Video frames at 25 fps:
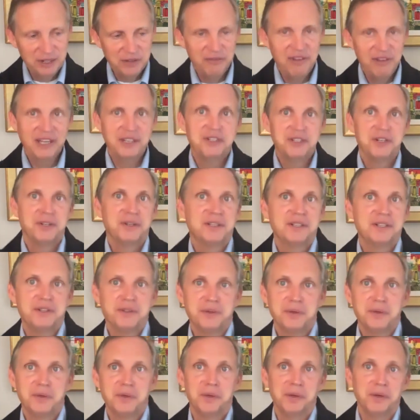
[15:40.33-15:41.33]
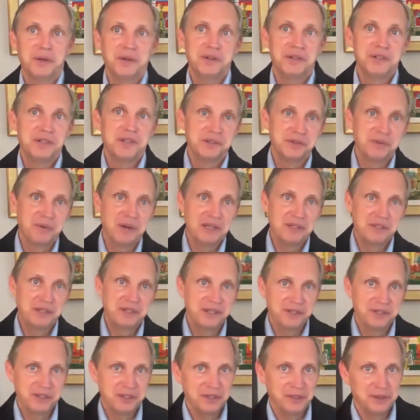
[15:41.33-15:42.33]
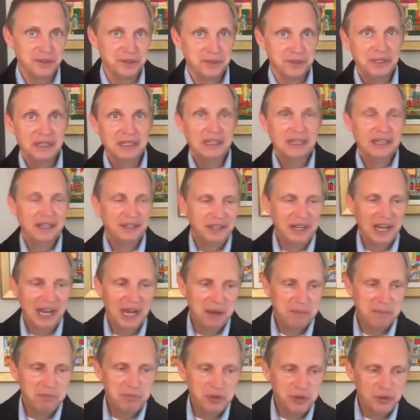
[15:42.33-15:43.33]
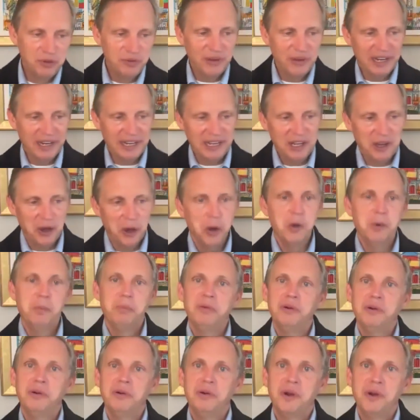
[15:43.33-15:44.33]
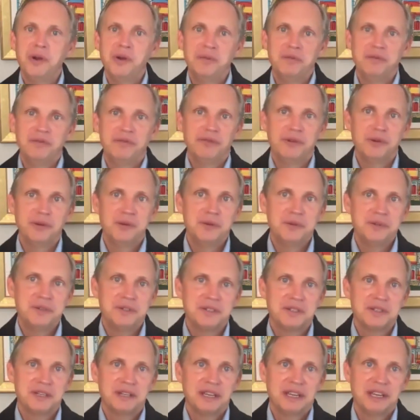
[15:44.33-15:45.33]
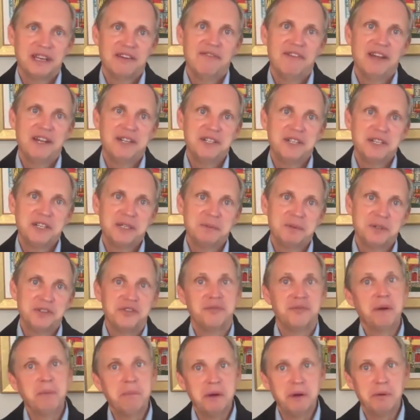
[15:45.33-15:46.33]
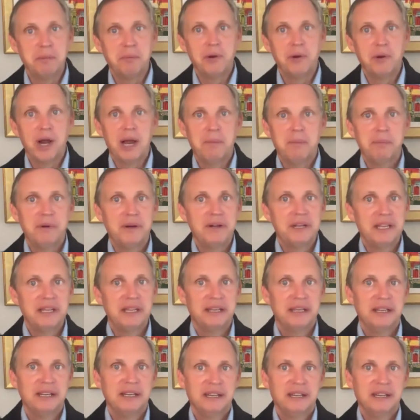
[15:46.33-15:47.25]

vector control urges residents to not move any homegrown fruit and vegetables from your property.